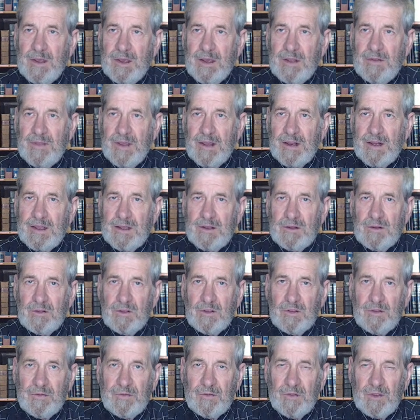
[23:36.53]
And then he
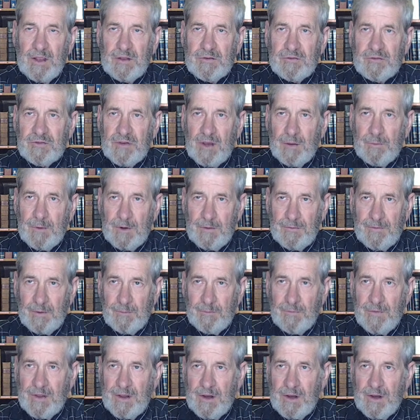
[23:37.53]
lists some of them.